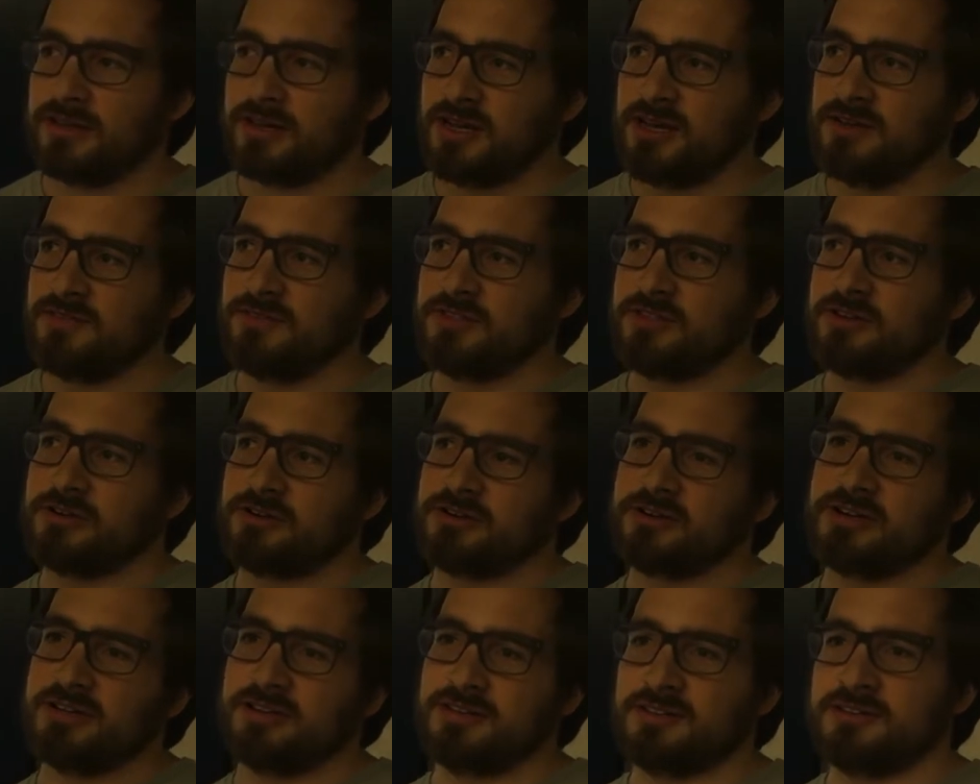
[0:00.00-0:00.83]
Even though
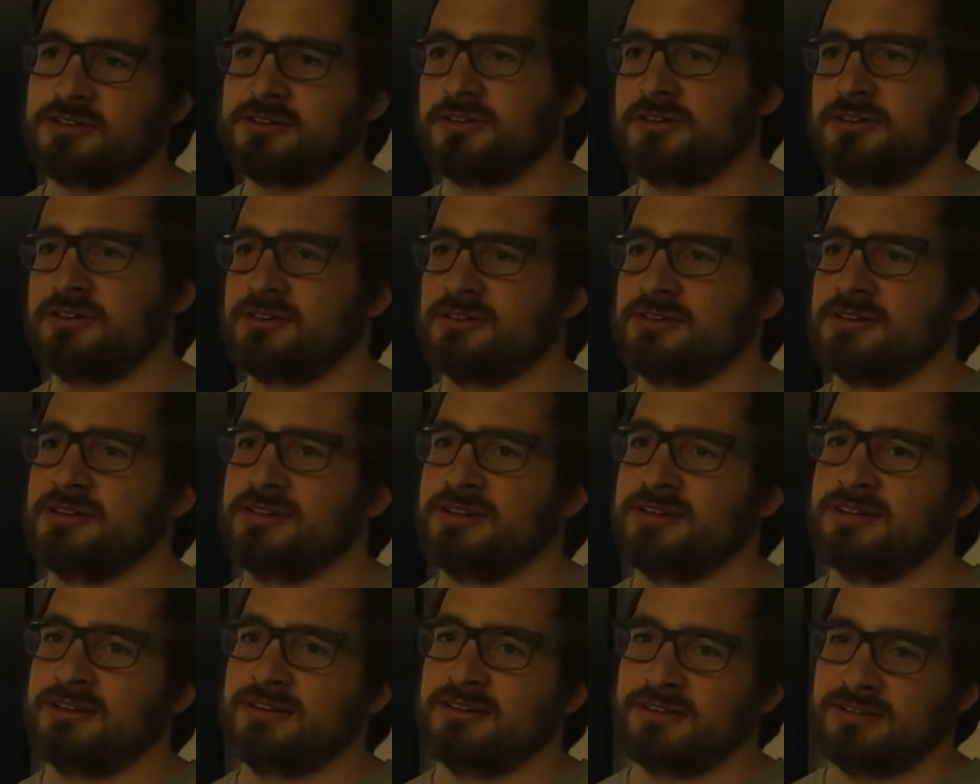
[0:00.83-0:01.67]
Git
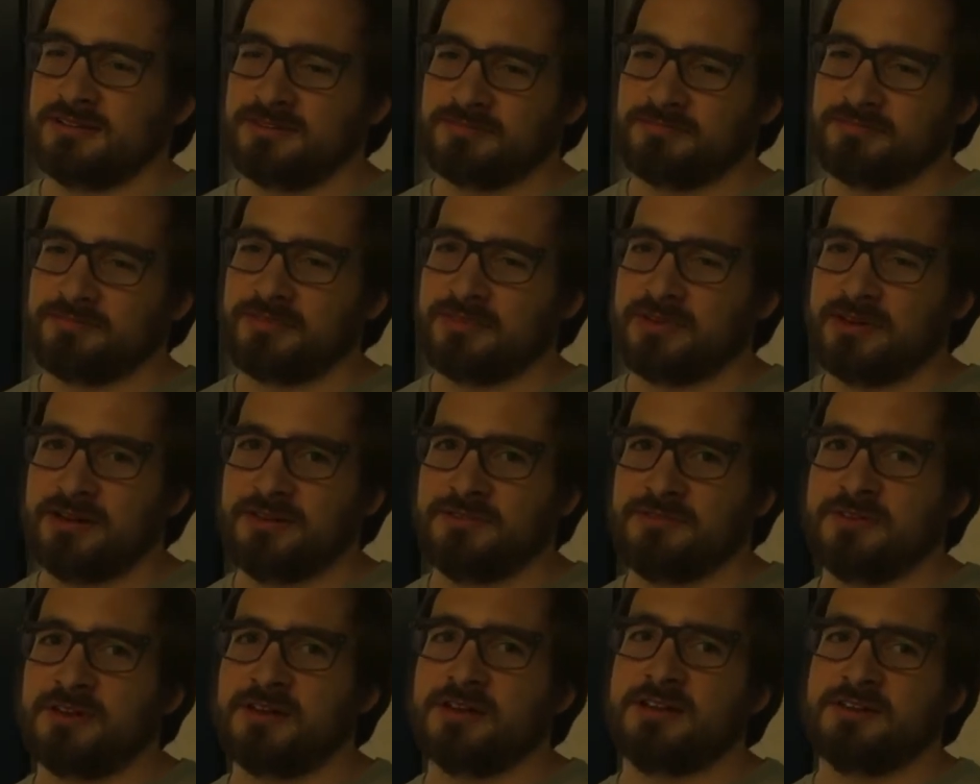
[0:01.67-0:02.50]
internally, I
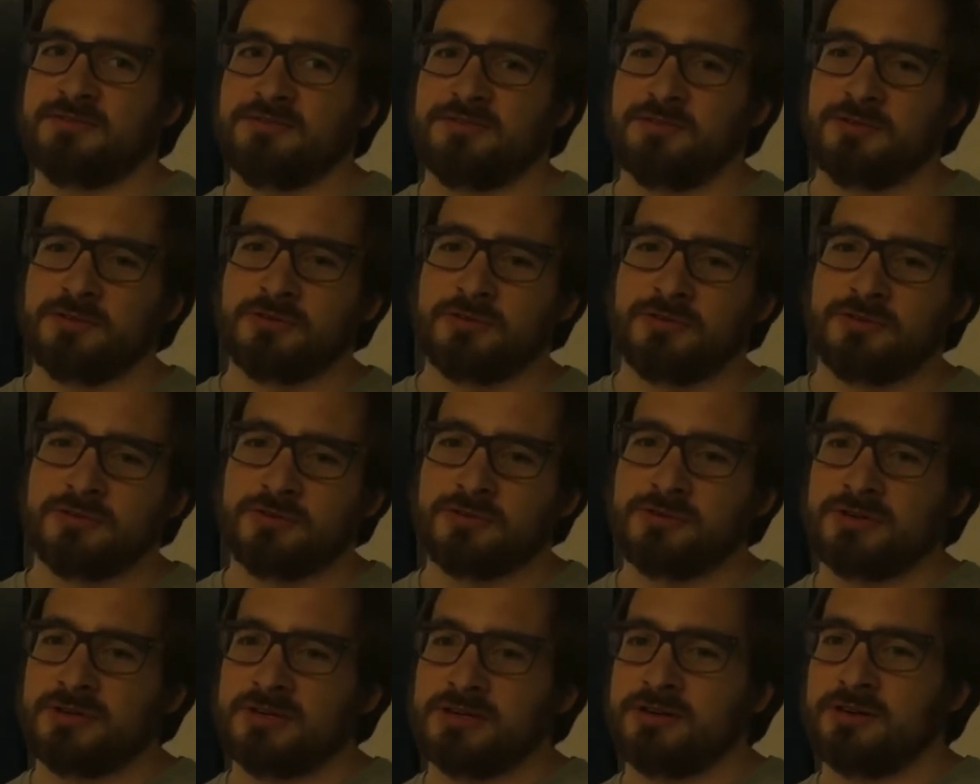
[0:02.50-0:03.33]
think if you
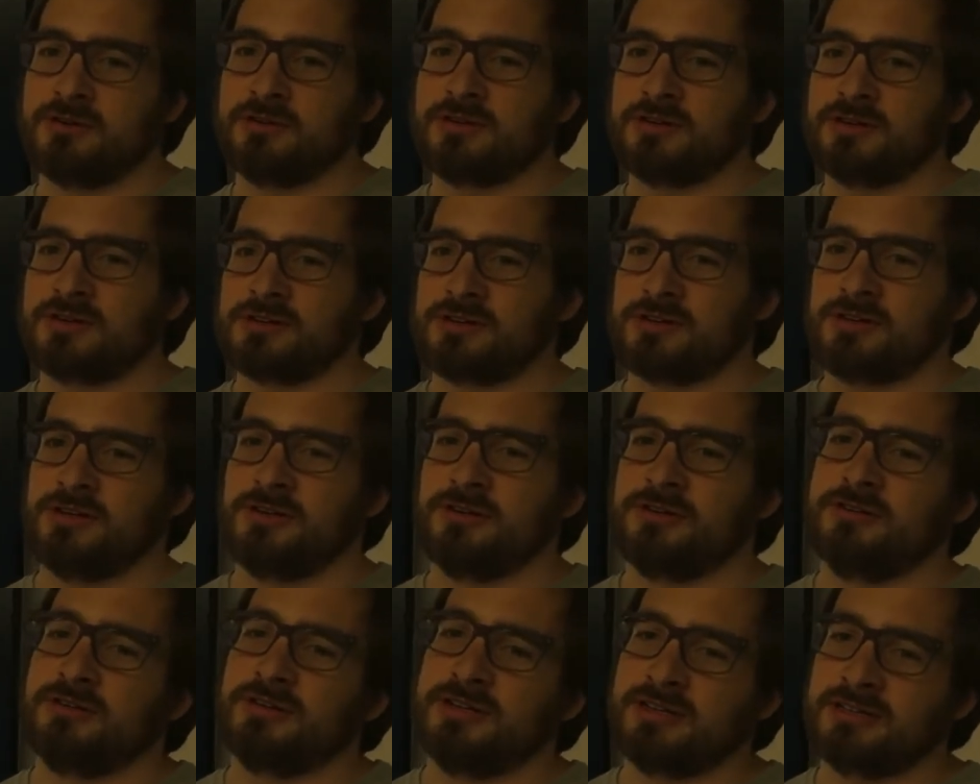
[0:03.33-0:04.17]
do a local
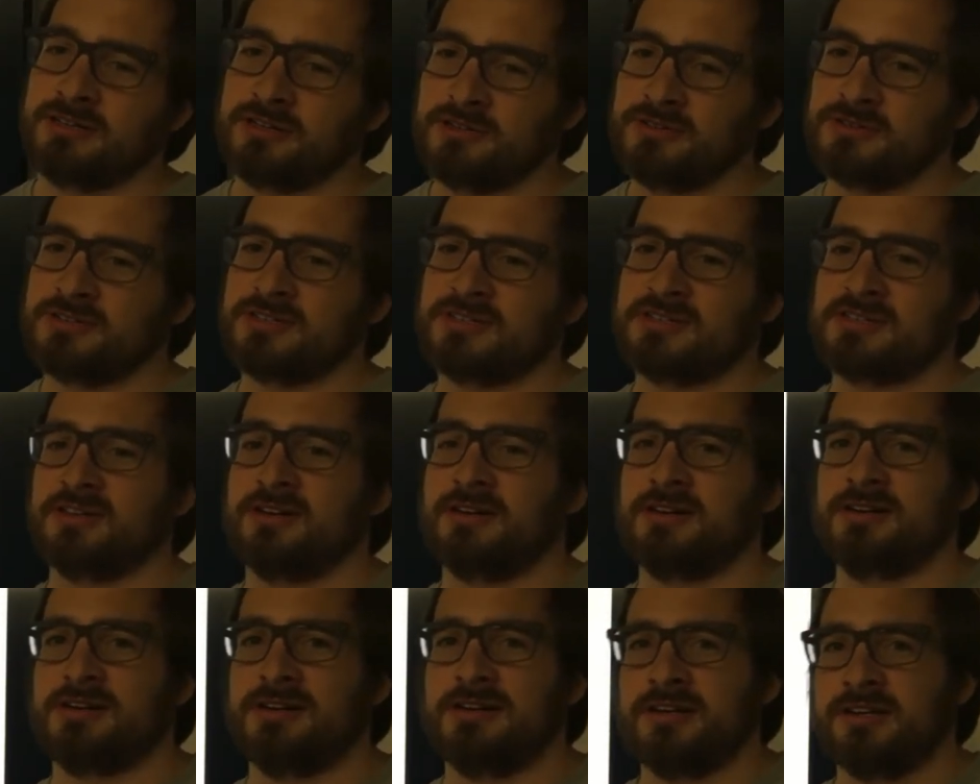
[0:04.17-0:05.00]
clone, it uses
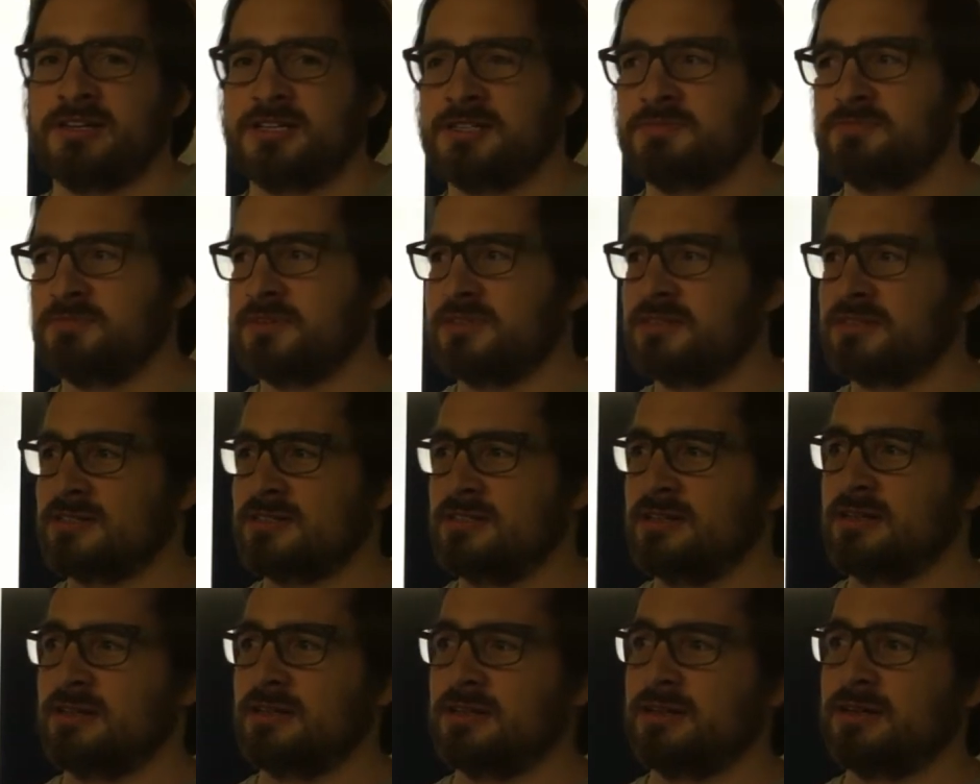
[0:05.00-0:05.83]
hard links, but
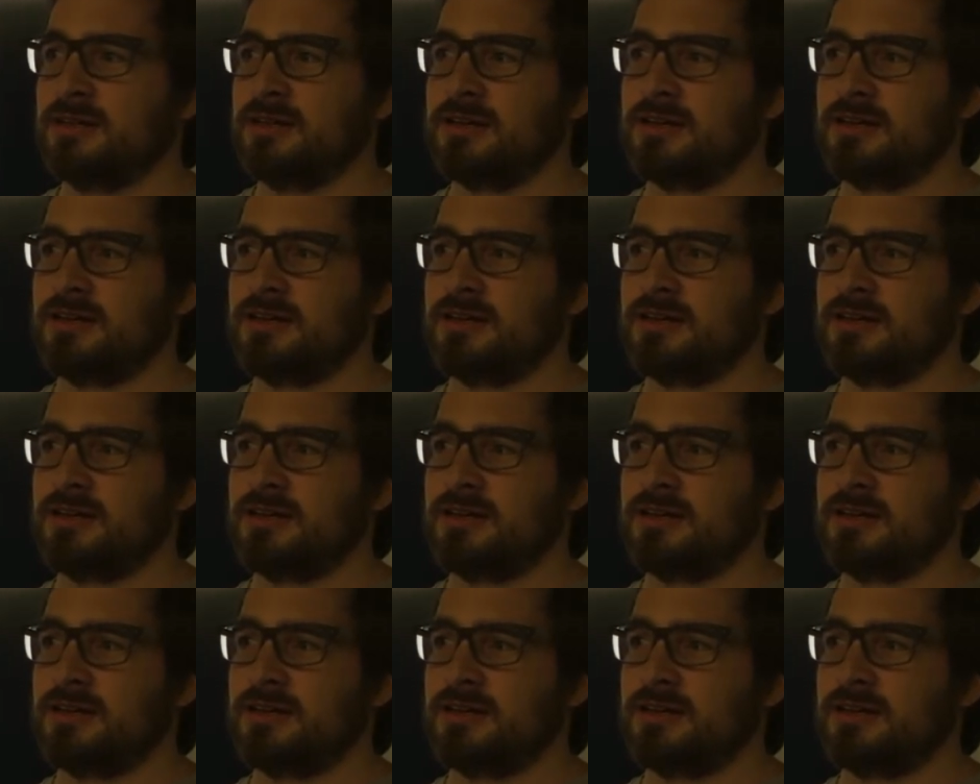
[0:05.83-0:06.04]
still.